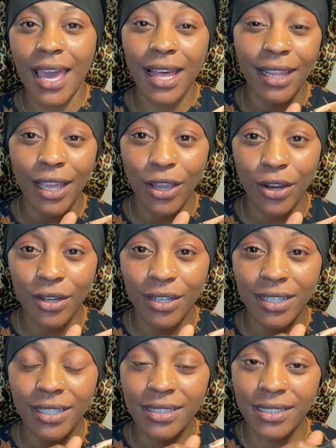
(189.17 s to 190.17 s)
LA Girl
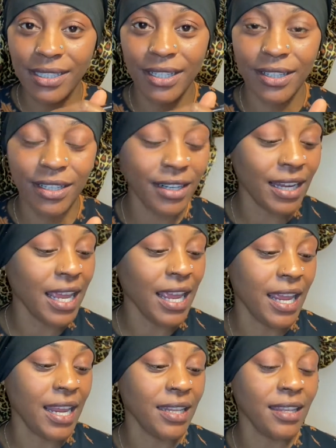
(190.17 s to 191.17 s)
concealer
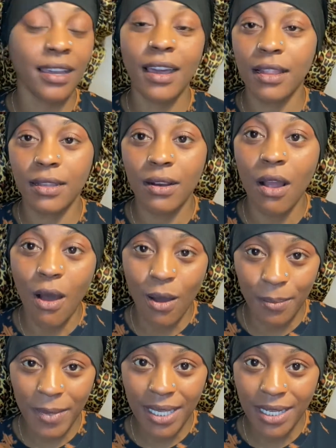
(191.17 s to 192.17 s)
in the color
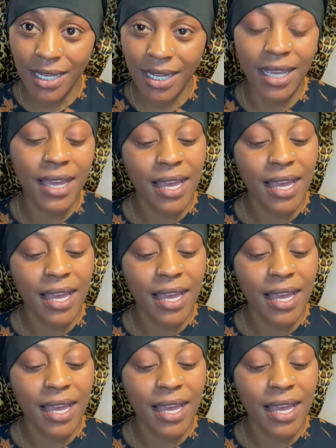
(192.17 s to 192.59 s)
almond,